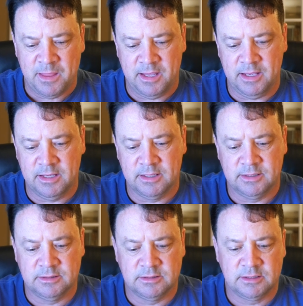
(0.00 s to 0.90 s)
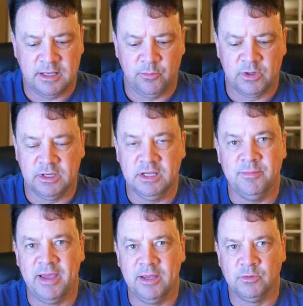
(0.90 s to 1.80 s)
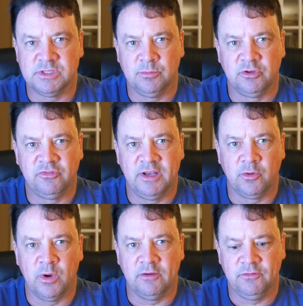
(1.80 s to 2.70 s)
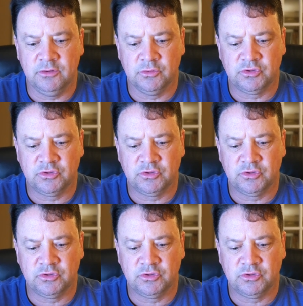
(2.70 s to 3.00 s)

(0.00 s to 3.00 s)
And I went on eBay and was able to find quite a few.